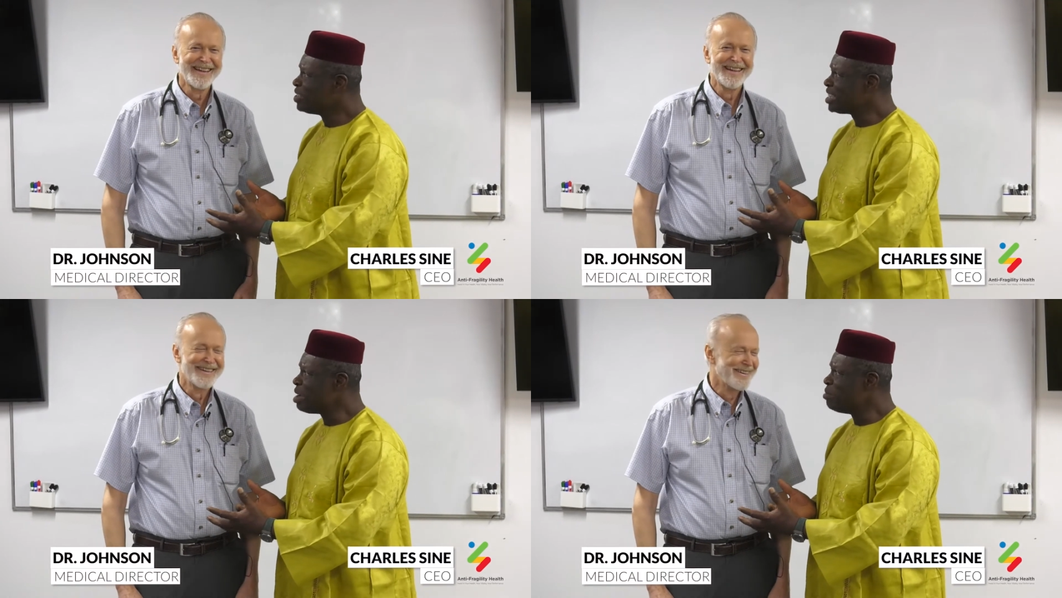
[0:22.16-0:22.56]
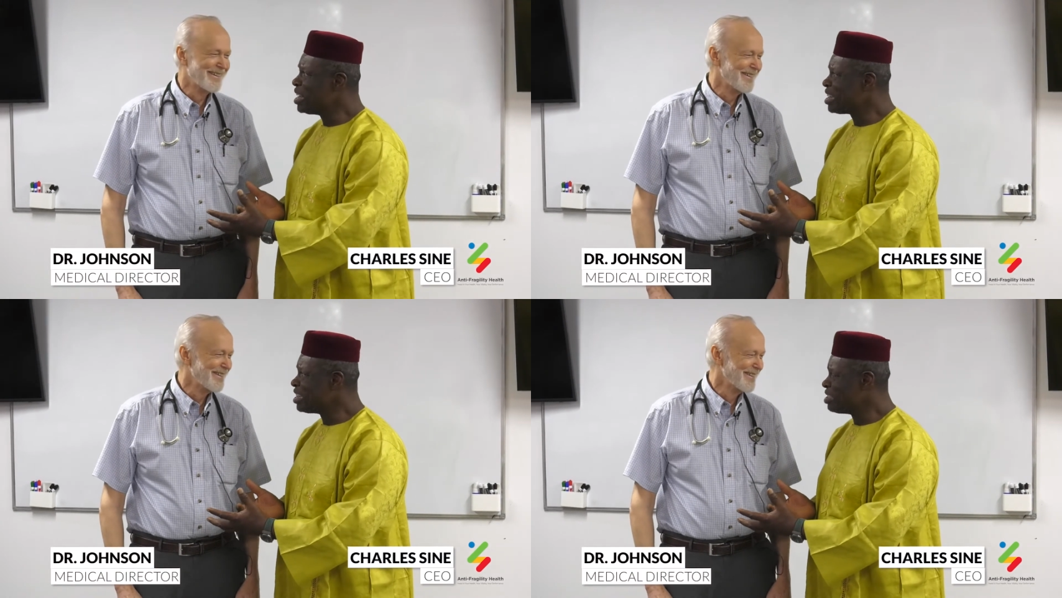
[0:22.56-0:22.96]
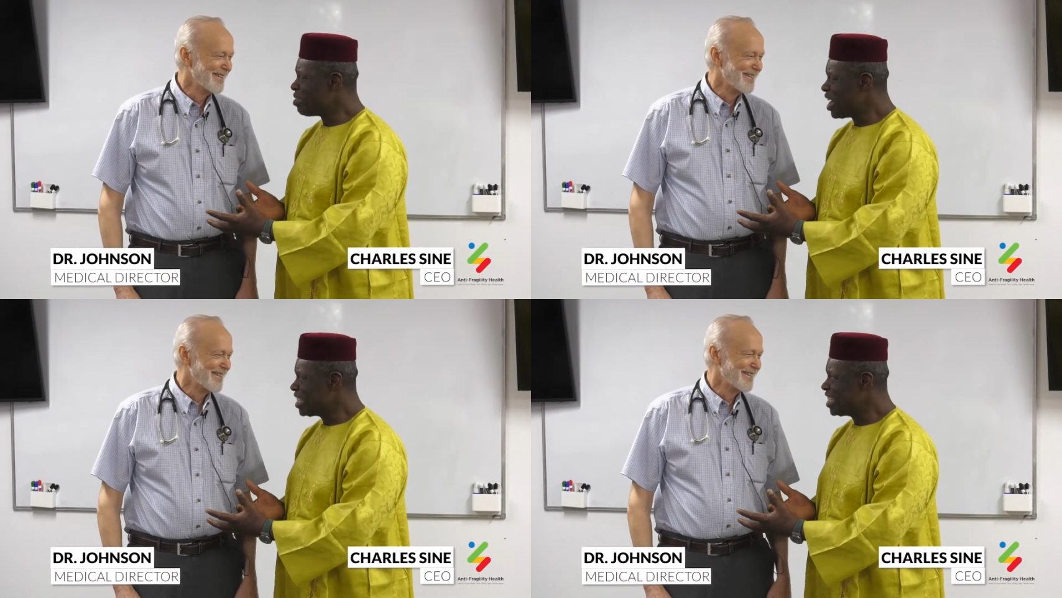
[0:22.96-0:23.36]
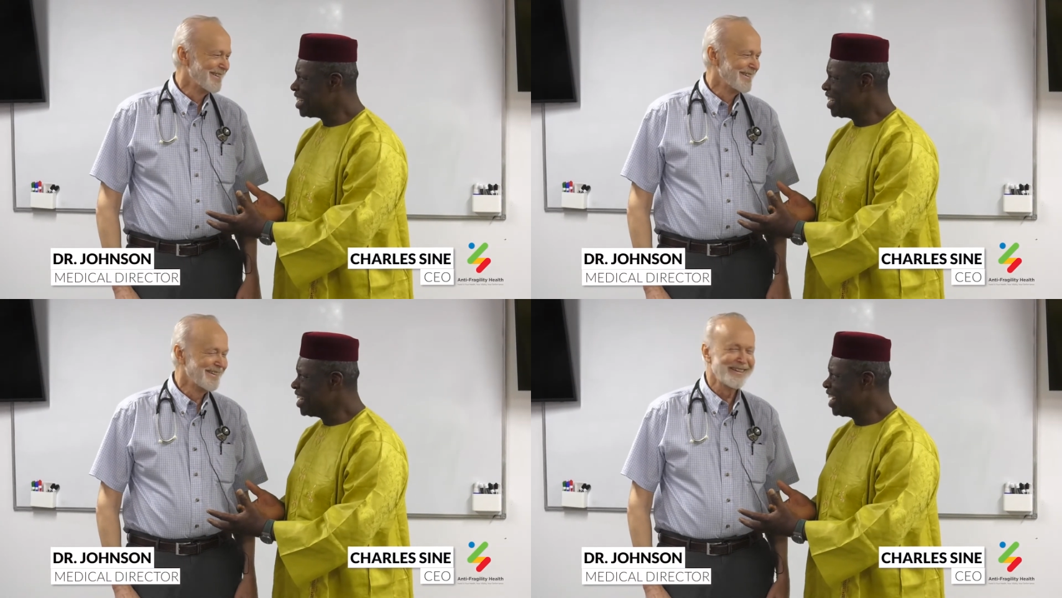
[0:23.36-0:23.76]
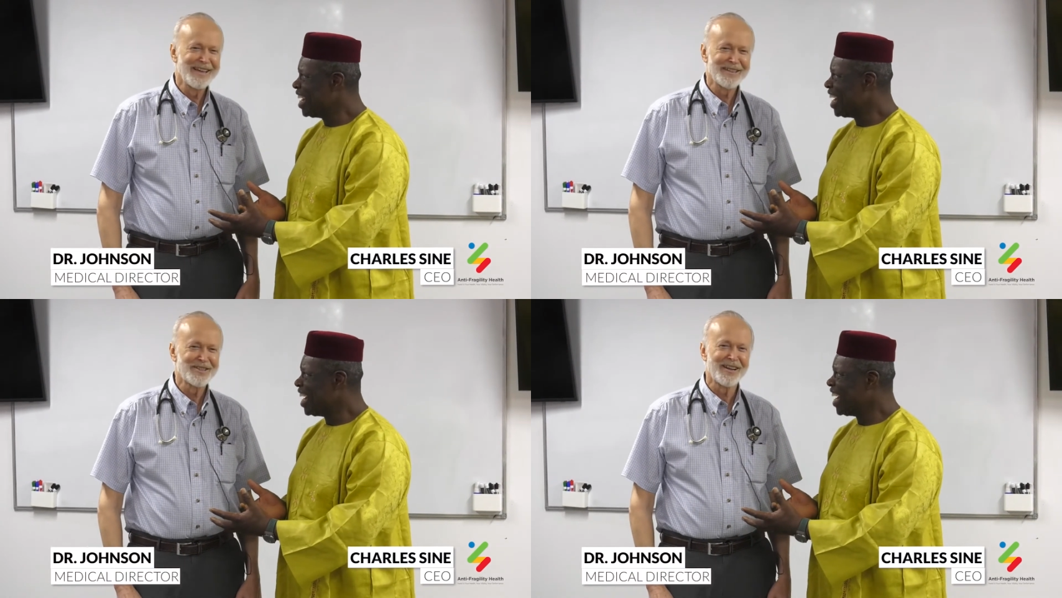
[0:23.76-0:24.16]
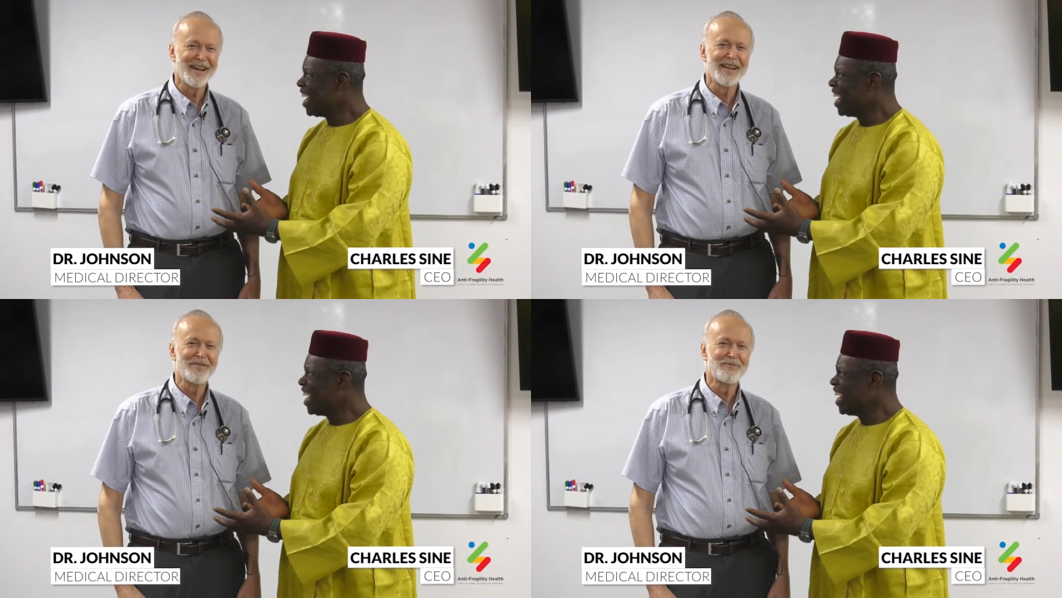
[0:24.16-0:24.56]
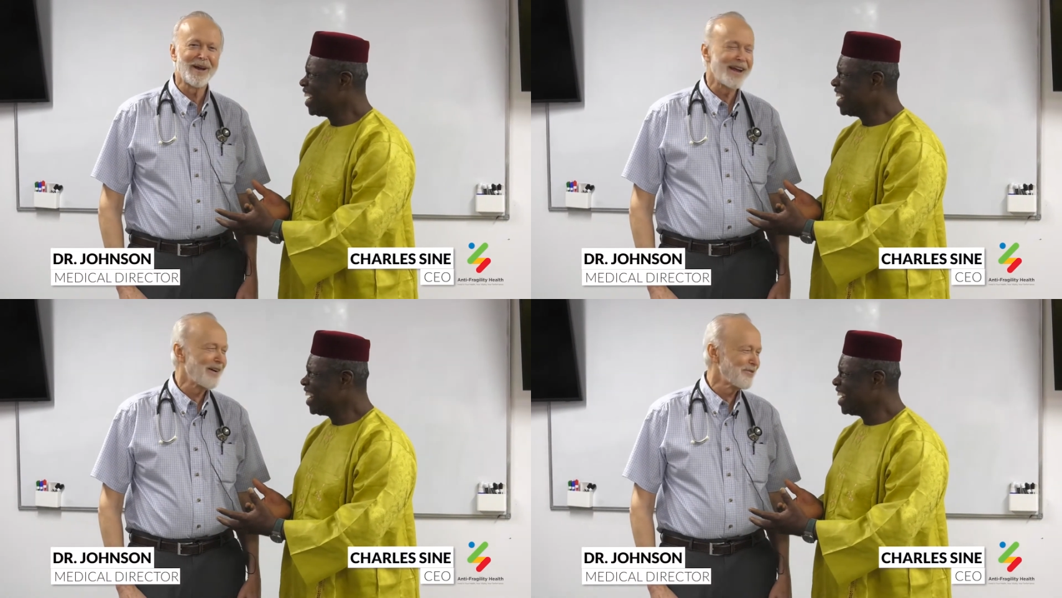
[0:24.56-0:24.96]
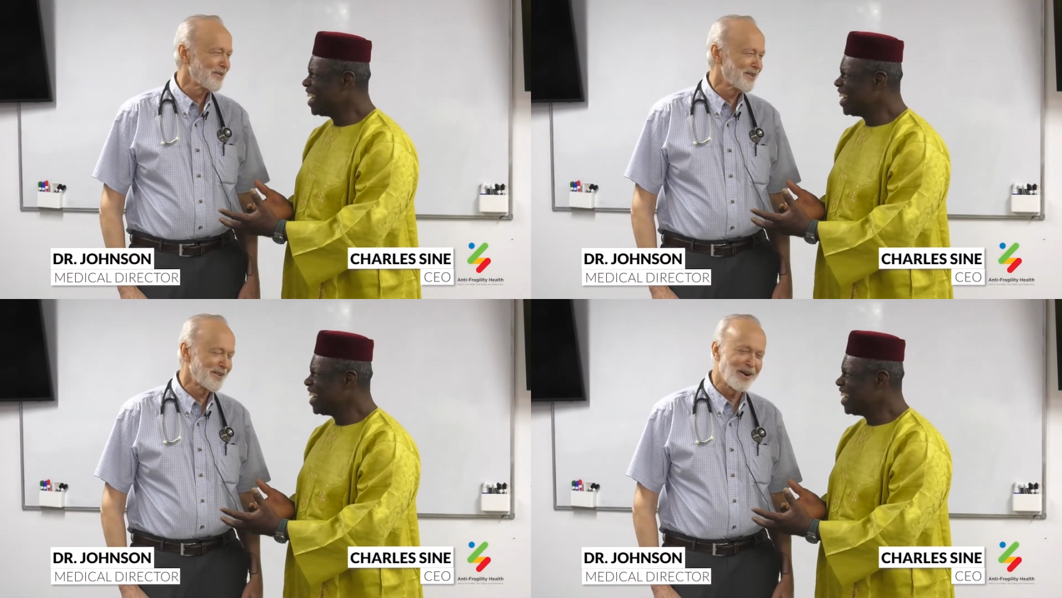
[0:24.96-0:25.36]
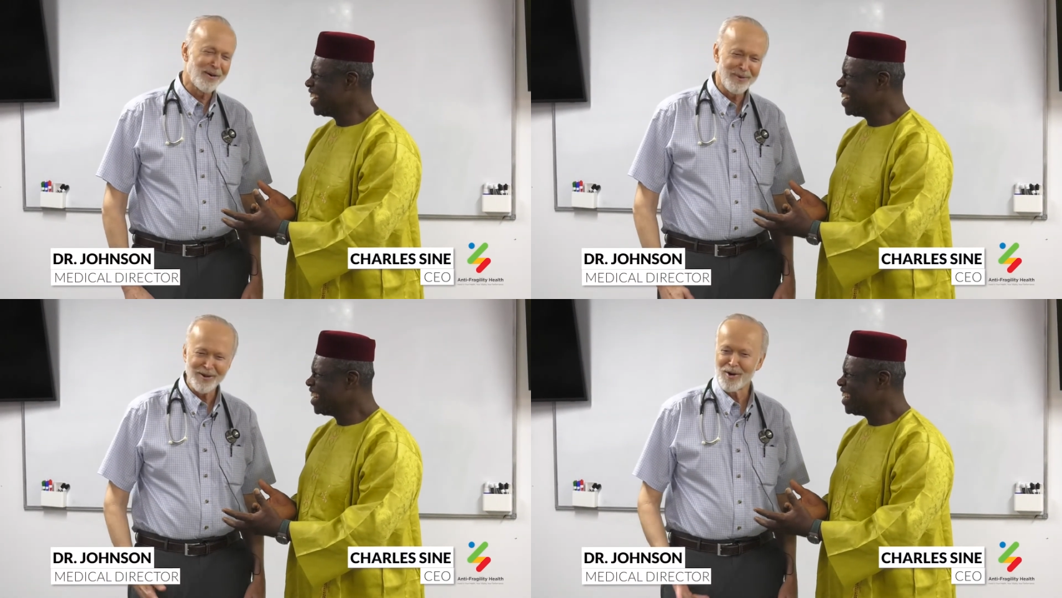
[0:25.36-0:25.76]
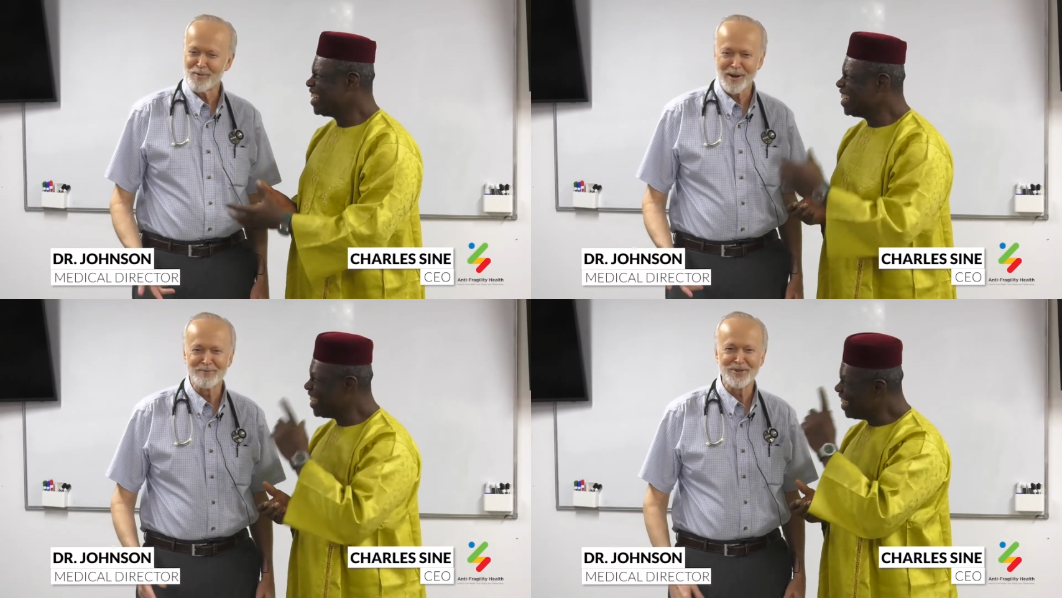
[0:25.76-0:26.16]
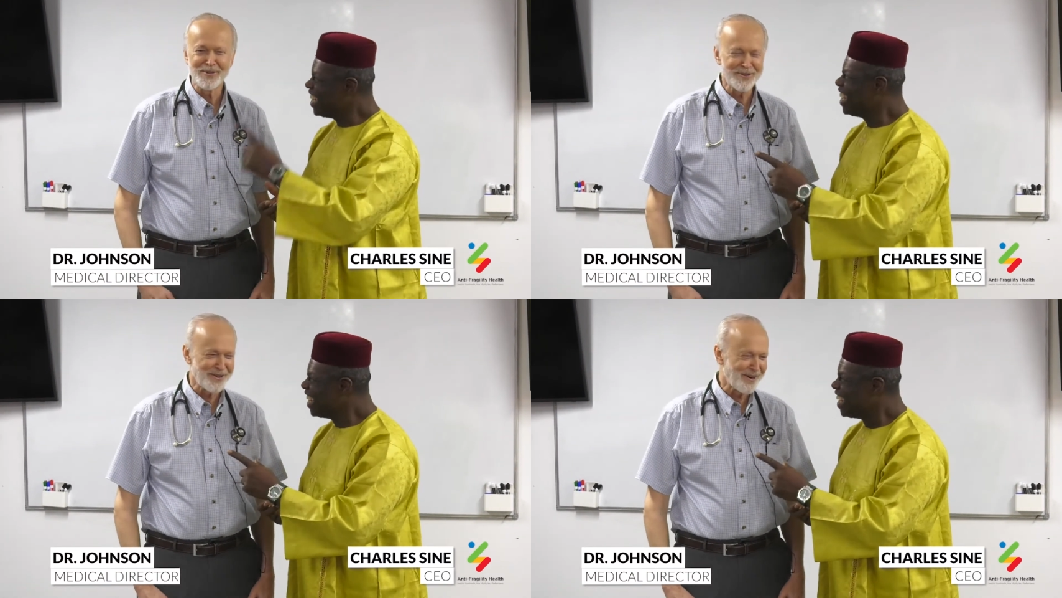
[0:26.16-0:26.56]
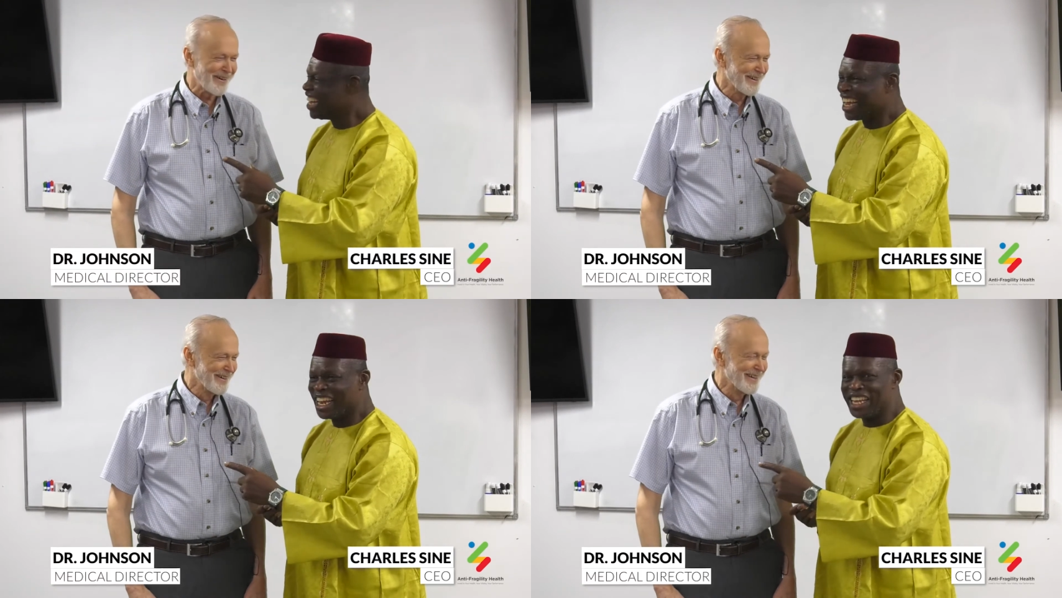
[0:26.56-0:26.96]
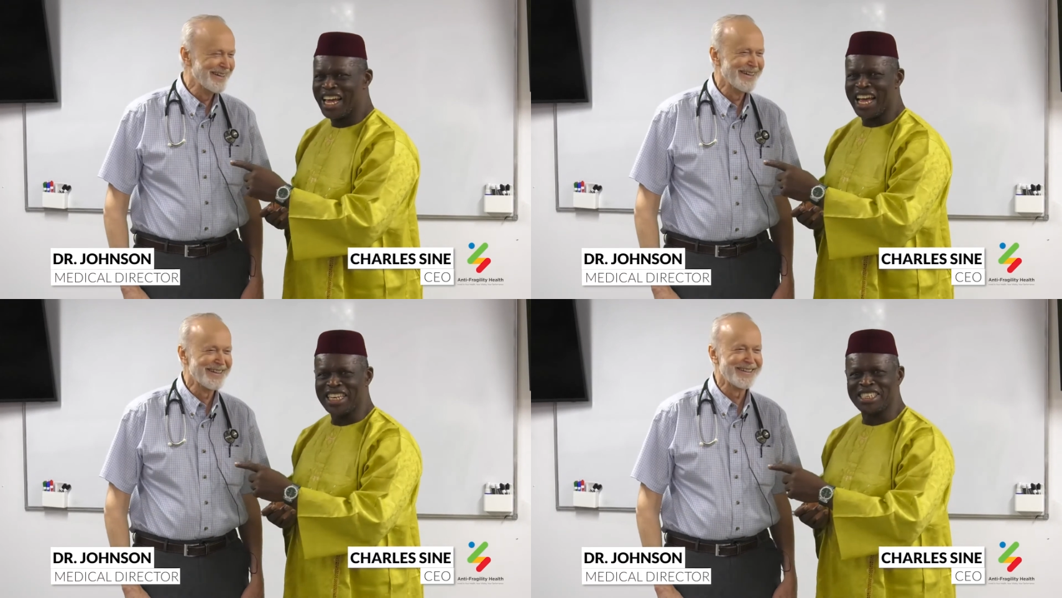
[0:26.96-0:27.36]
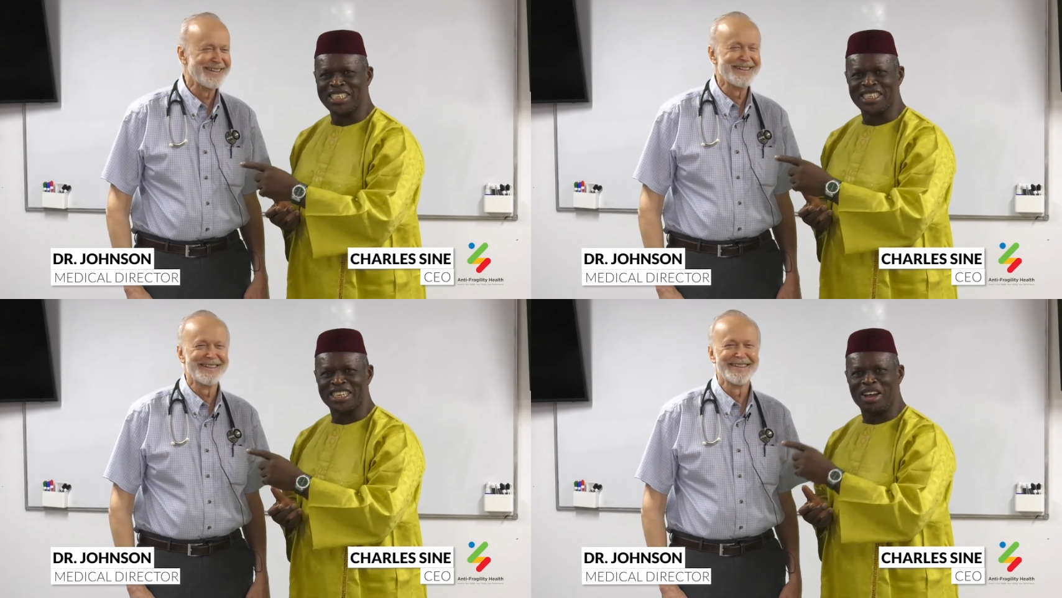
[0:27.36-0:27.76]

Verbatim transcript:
Speaker 1: who's our medical director.
Speaker 2: Yes, and I left my African garb at home. I'm so sorry. yes,